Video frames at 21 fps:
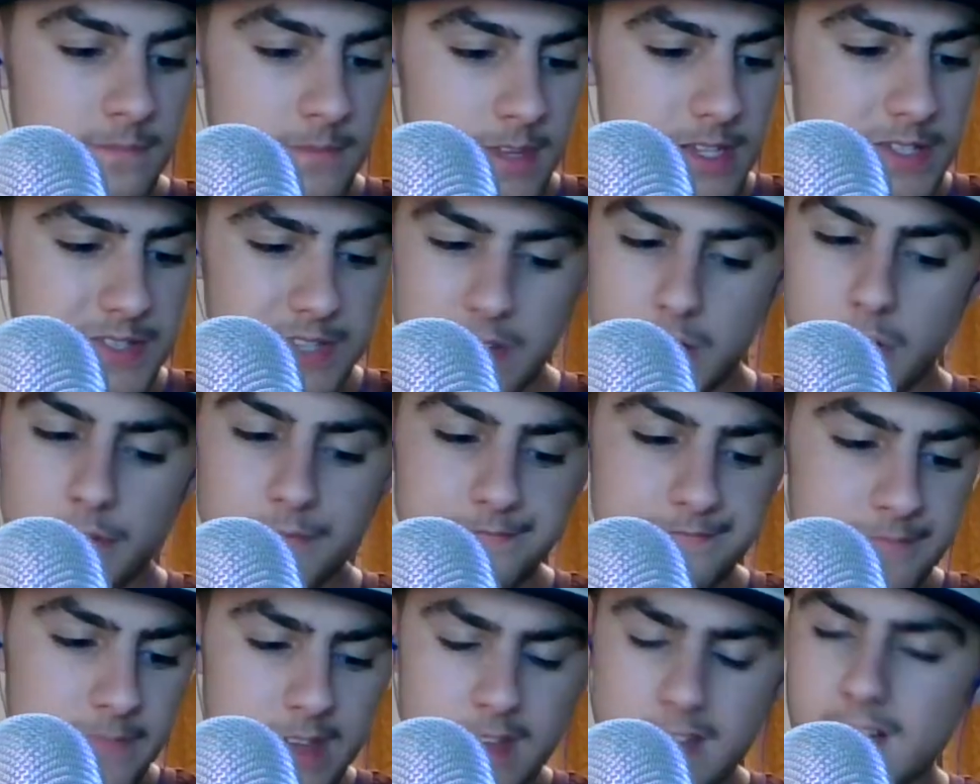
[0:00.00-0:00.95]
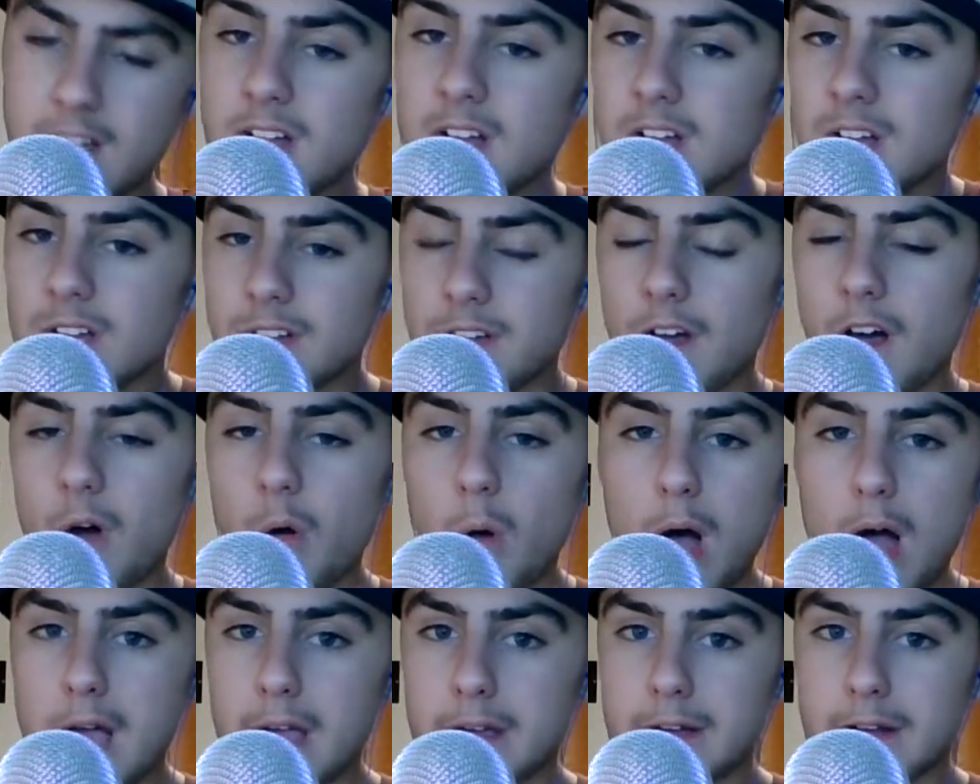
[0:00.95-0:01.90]
So, go
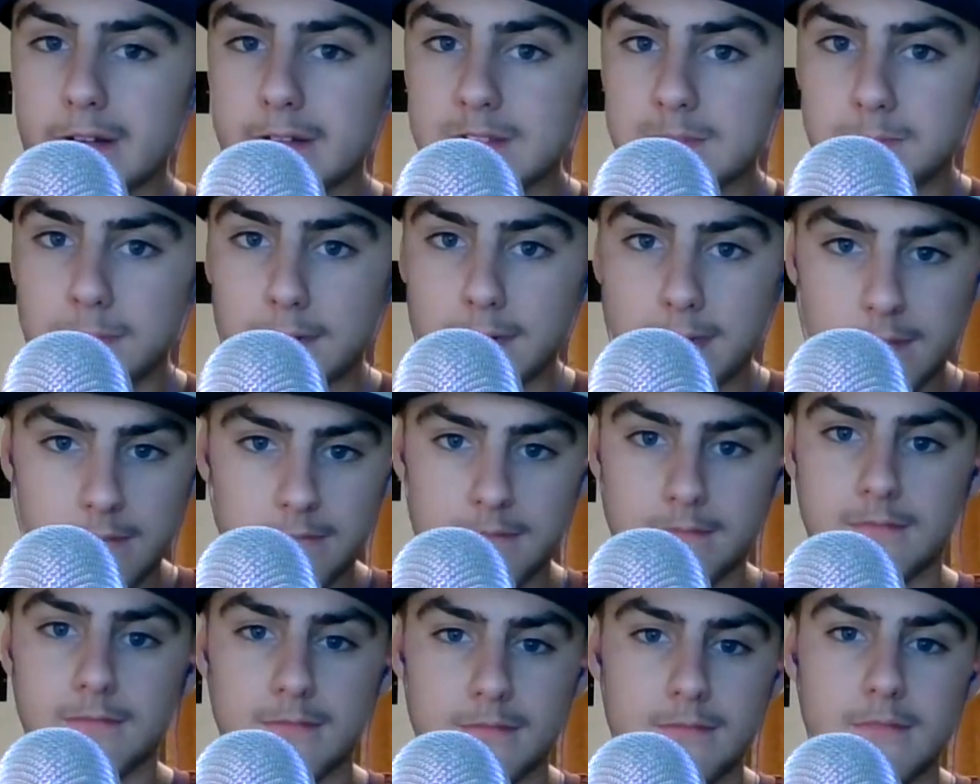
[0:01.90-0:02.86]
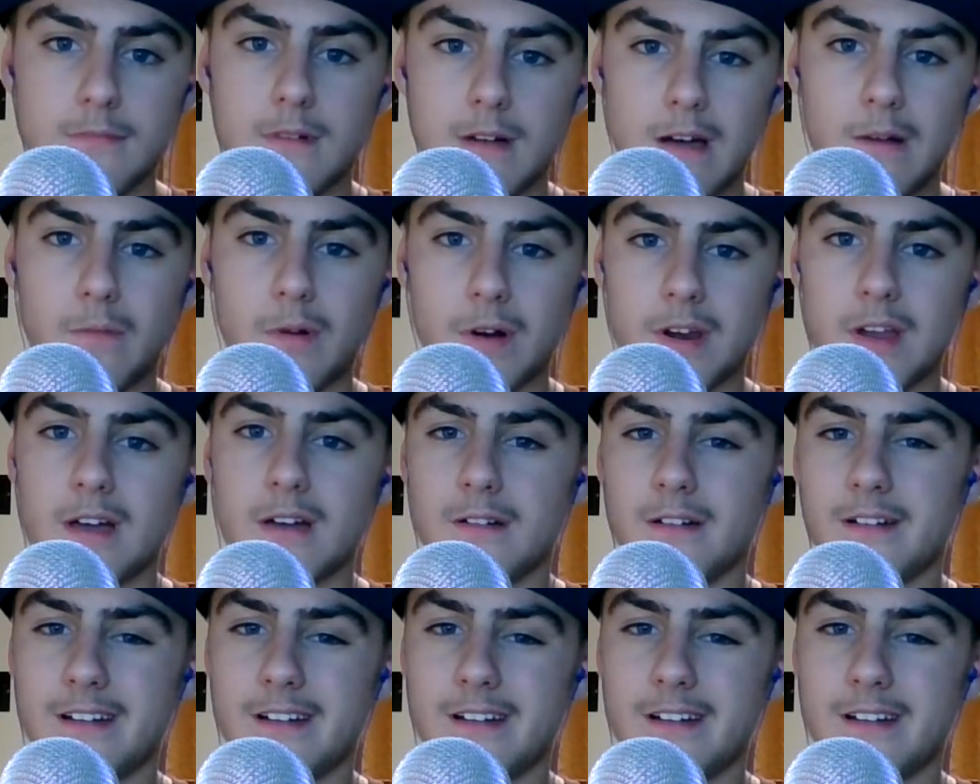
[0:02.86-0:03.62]
Irons, but we're not.